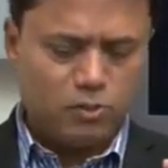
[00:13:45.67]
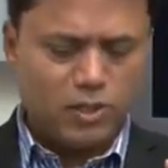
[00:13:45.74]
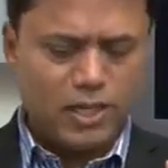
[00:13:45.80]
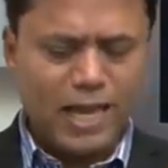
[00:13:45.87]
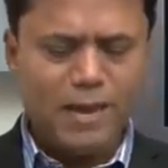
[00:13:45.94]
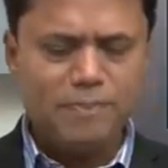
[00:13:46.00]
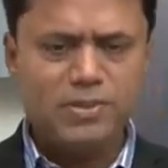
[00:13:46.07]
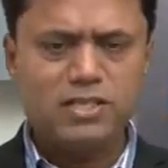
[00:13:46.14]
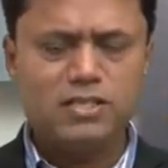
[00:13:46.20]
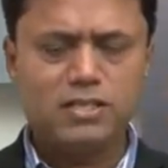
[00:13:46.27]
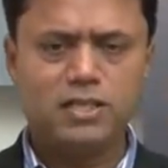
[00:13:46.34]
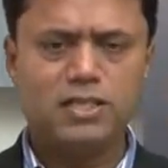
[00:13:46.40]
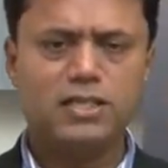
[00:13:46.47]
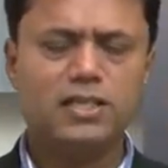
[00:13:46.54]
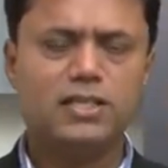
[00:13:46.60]
What
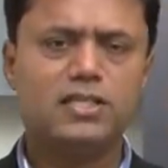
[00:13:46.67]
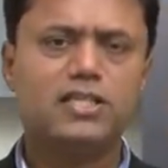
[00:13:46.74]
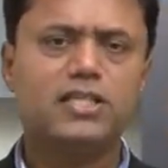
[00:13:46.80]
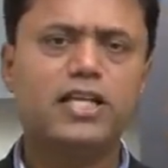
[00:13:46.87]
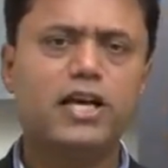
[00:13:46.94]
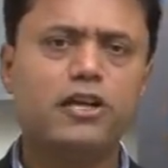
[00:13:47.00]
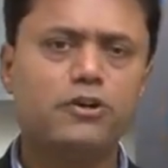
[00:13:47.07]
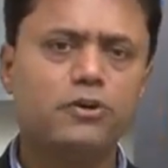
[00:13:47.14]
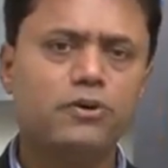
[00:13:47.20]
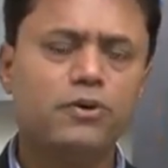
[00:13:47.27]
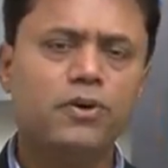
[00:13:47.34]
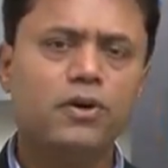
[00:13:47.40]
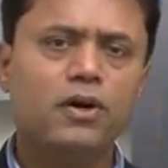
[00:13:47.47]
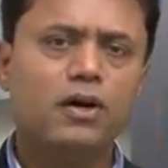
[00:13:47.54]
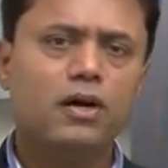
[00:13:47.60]
happens in a
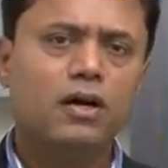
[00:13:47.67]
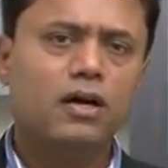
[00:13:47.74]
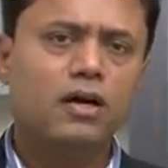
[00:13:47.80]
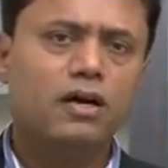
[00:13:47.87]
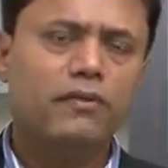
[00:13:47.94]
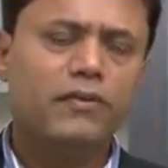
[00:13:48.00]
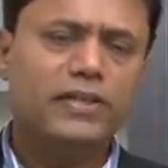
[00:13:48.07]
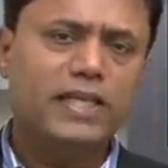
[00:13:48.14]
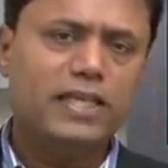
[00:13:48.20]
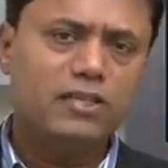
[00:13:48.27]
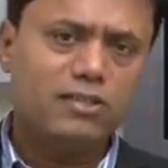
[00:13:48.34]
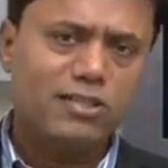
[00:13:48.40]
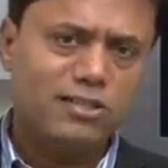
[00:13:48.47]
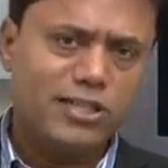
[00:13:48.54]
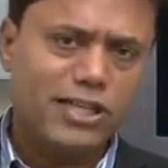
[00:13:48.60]
scenario when the
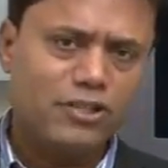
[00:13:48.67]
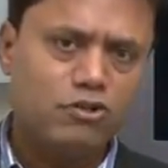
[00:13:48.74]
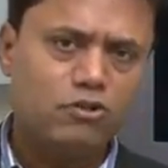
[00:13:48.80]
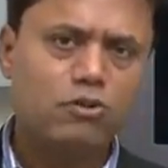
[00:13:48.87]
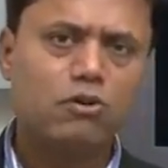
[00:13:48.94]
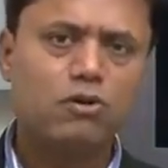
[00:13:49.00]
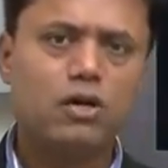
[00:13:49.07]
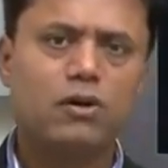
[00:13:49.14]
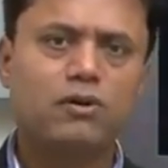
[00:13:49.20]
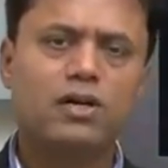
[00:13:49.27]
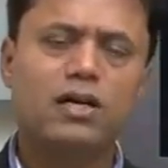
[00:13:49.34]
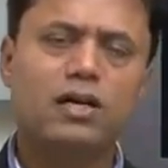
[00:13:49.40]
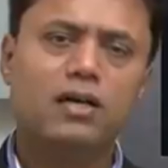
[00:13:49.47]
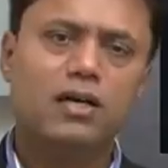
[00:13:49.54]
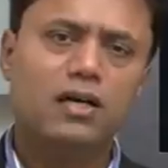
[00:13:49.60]
interest rates go
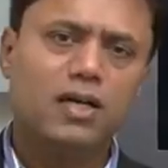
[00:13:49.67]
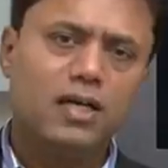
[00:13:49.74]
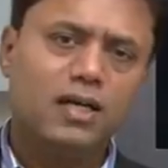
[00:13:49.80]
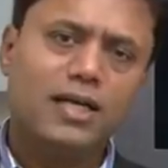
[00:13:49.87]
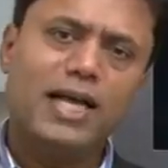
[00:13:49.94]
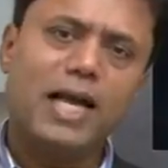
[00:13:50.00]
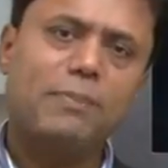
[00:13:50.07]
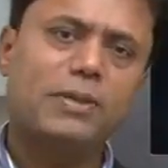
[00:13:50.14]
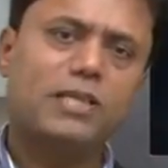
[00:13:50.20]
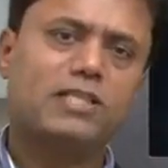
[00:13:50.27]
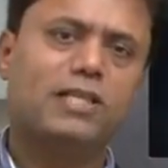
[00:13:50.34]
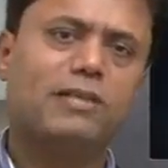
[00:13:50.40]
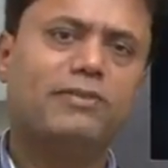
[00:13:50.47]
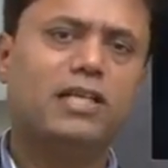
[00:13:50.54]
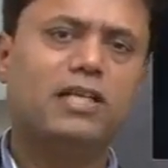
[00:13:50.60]
down,
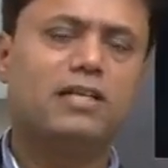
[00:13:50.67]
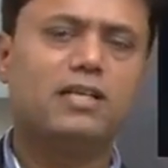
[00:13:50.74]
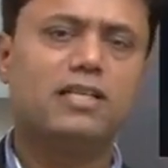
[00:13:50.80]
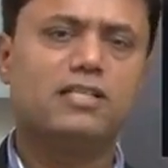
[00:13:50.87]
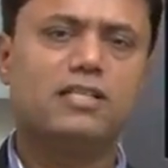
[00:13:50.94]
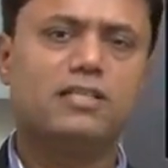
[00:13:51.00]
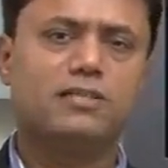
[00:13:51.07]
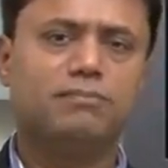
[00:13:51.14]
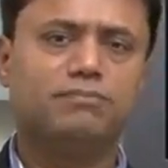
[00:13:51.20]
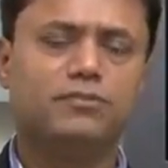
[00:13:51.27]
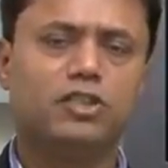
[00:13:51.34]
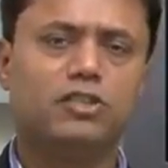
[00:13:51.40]
capex level increases.